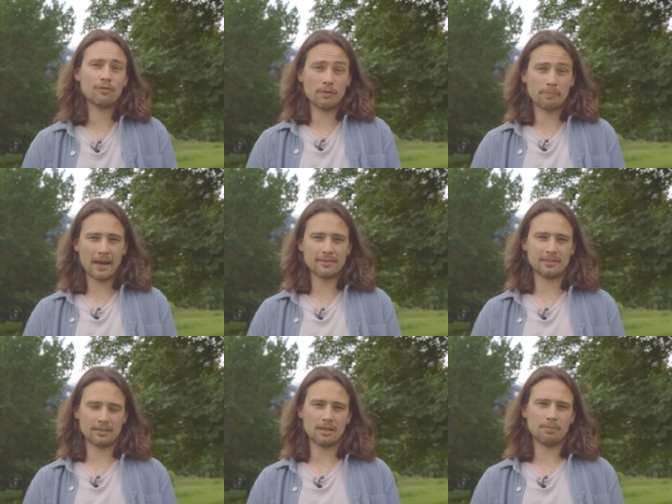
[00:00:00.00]
if we've
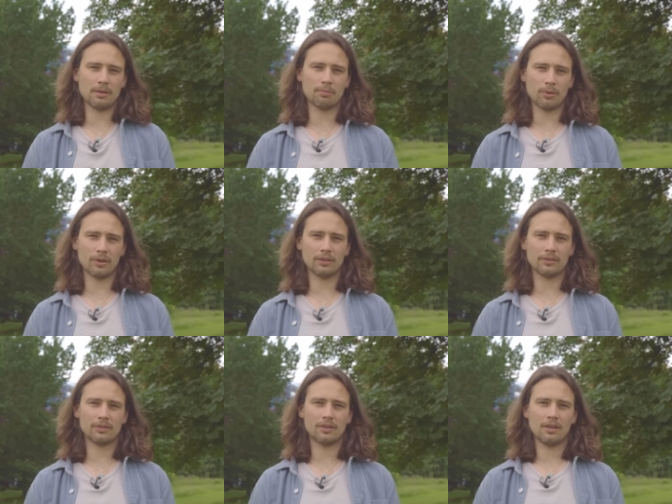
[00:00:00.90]
passed a tipping
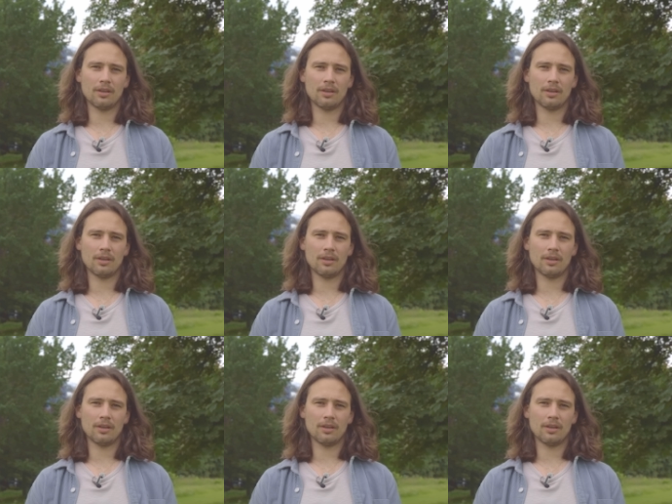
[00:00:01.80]
point,